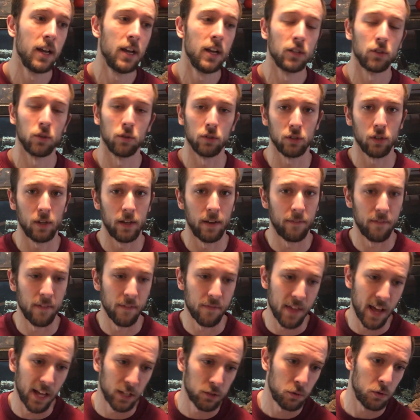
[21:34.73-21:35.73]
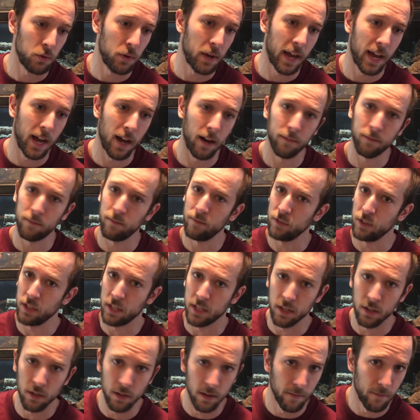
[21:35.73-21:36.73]
So if that's what you have
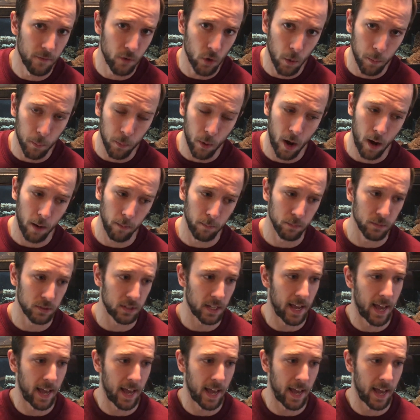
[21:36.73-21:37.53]
no problems.